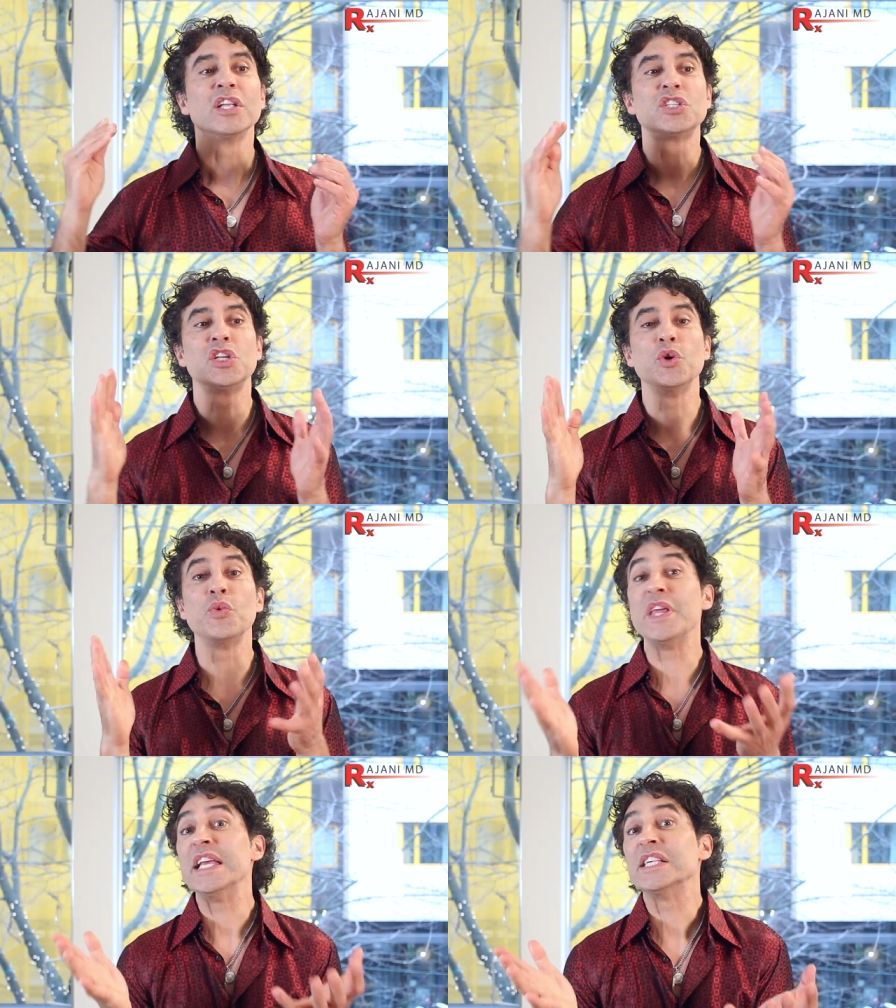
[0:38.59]
to
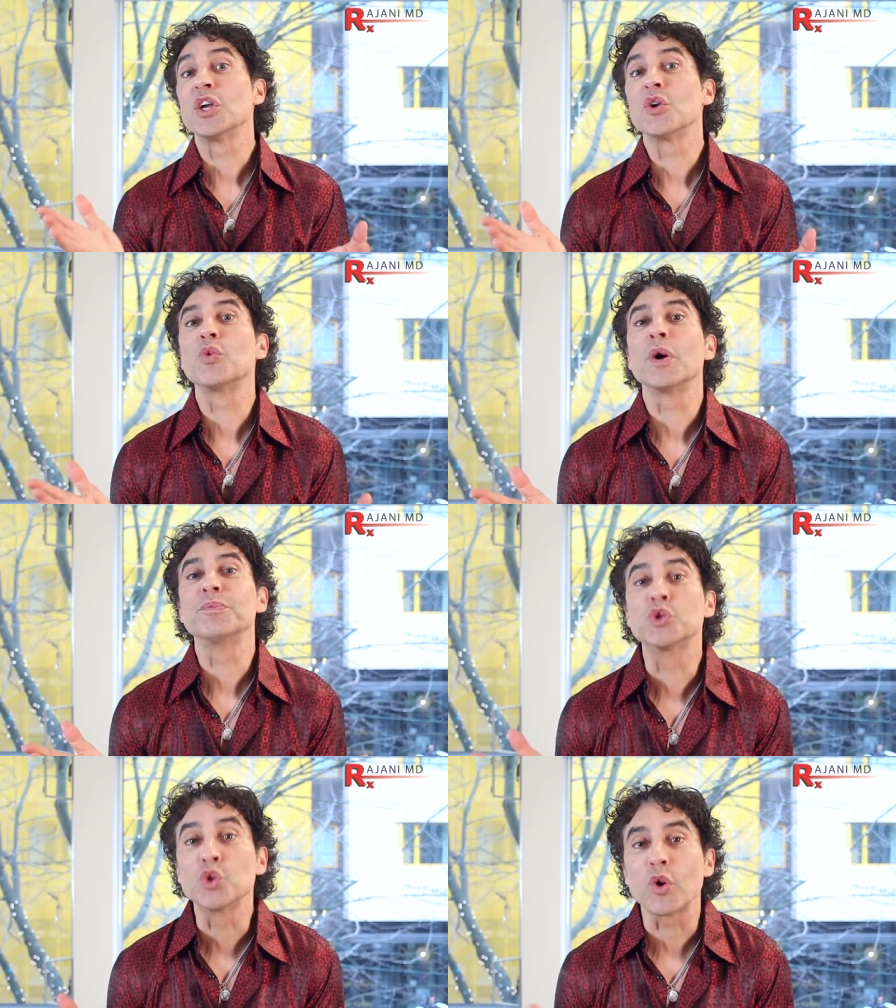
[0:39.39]
these
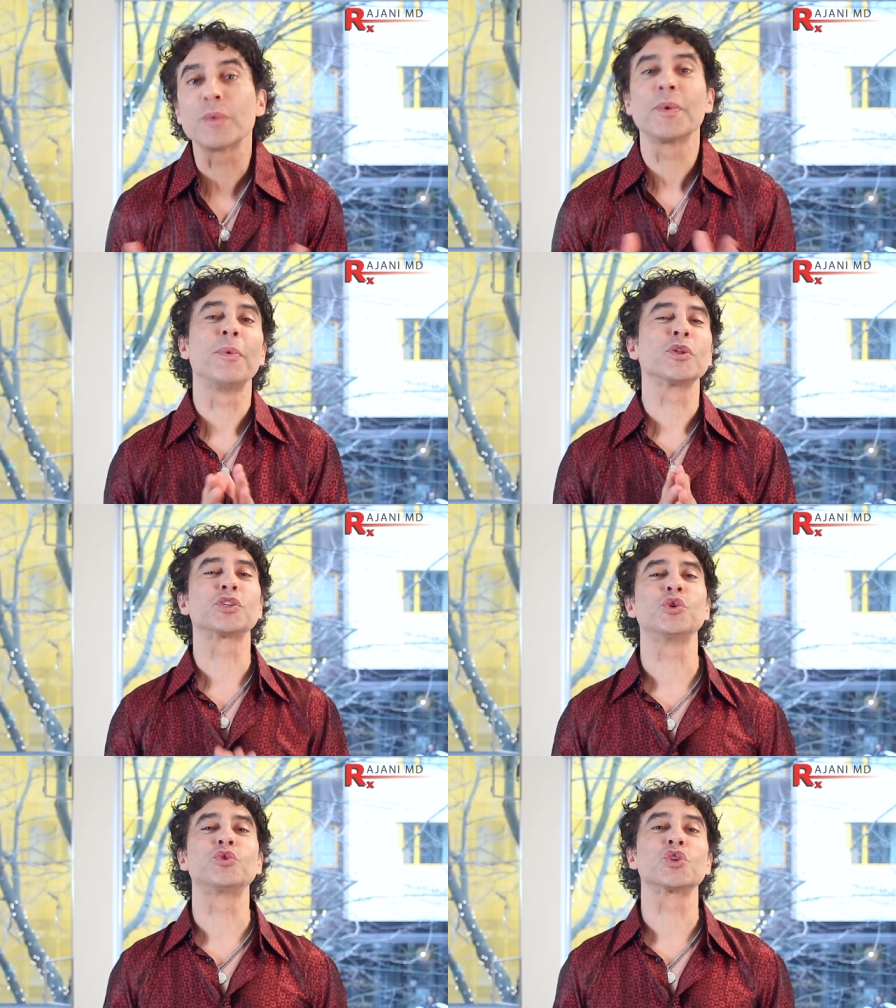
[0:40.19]
absorbable
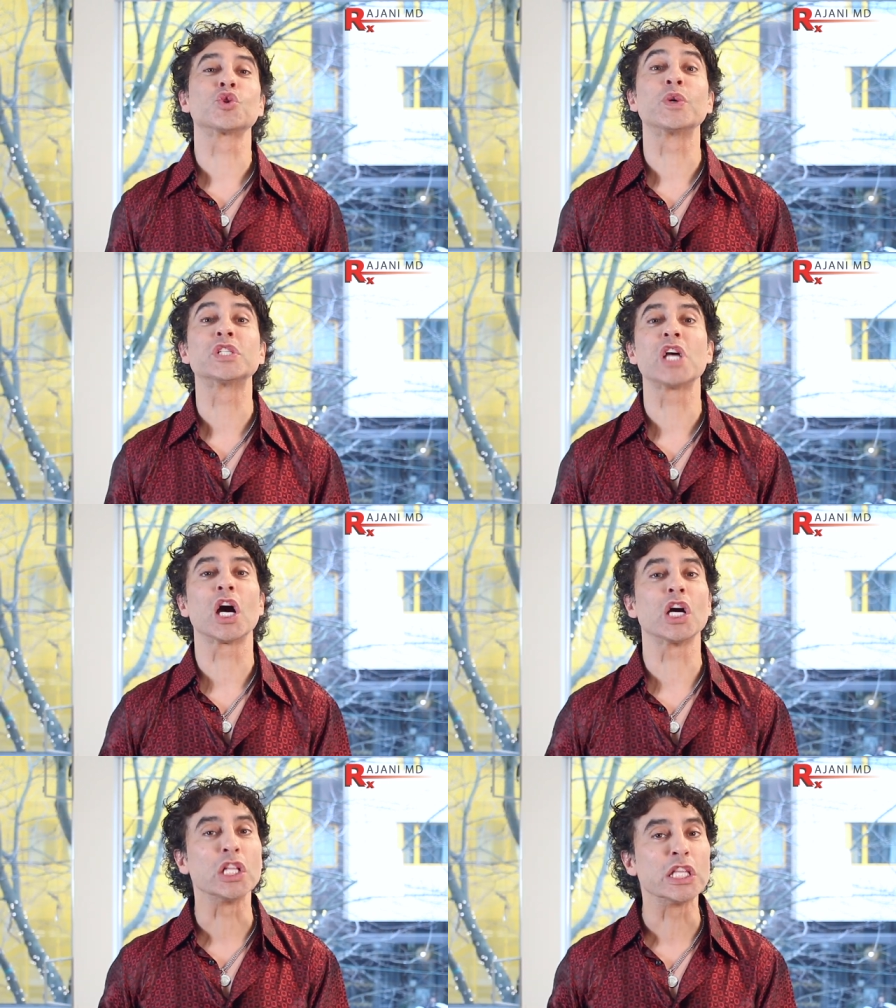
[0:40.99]
sutures, which
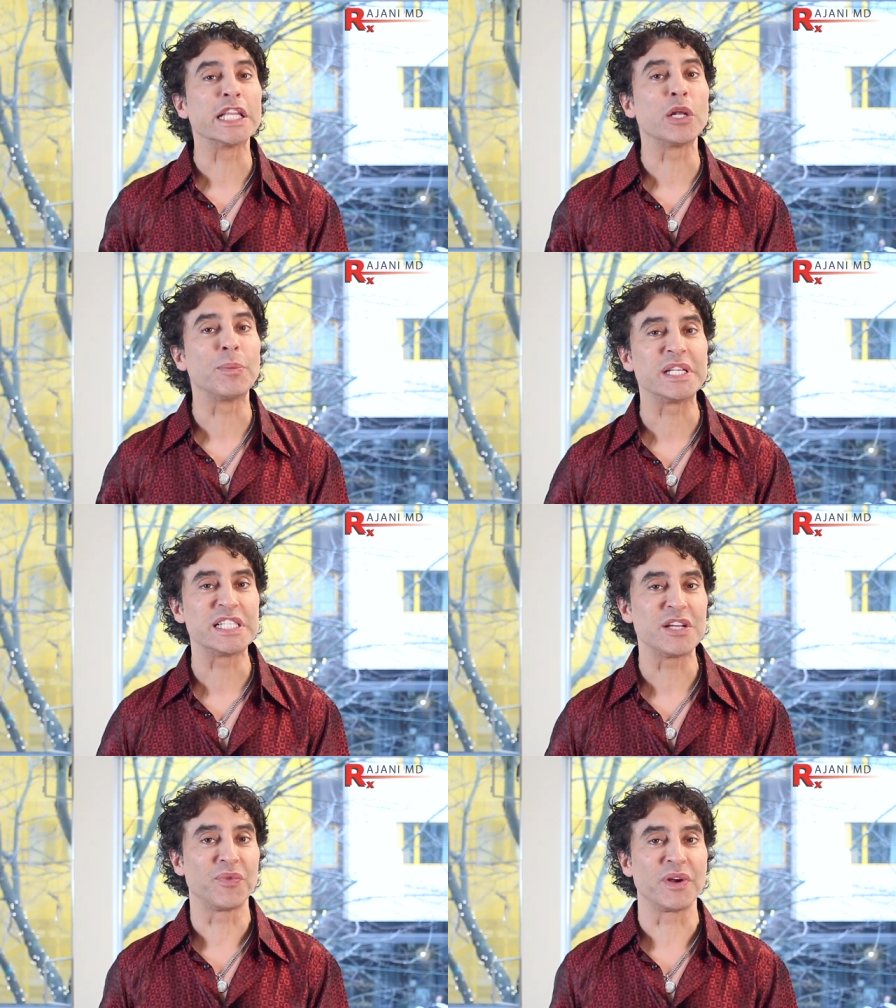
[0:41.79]
are a little bit
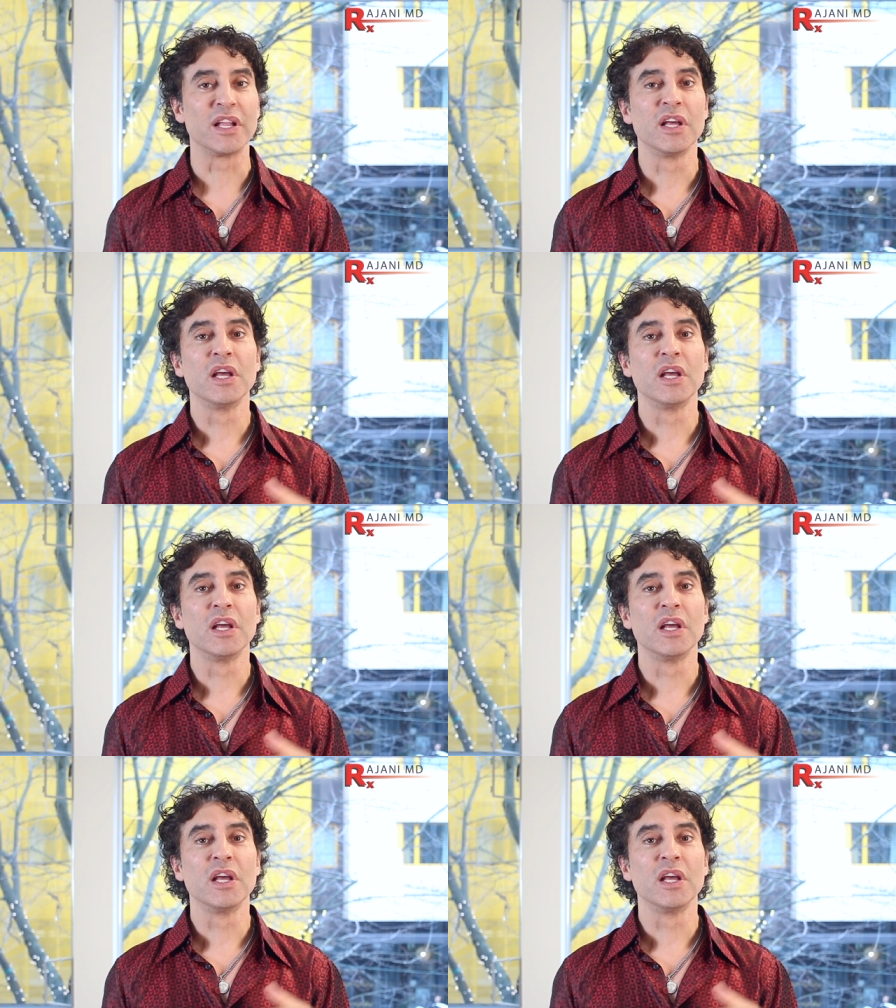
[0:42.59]
different.